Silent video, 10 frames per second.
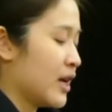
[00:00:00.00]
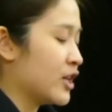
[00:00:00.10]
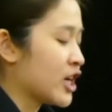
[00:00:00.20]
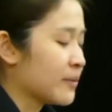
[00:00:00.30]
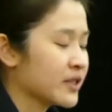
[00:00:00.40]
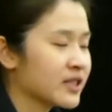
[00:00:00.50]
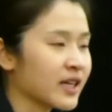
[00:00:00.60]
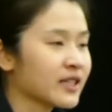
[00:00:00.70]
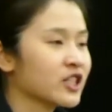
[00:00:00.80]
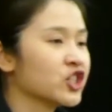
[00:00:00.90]
In chapter
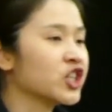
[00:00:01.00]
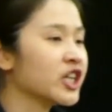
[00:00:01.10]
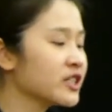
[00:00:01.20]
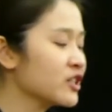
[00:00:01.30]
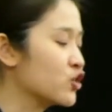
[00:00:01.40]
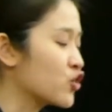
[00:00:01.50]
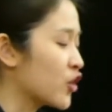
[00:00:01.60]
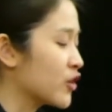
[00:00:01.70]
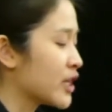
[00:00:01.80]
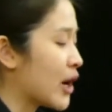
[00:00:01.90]
6, Jesus
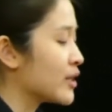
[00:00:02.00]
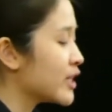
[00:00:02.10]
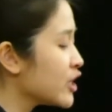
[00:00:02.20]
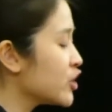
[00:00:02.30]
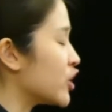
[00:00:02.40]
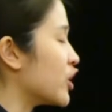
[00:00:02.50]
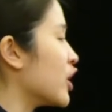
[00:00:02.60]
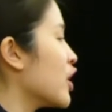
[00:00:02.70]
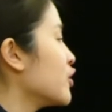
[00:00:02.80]
draws our attention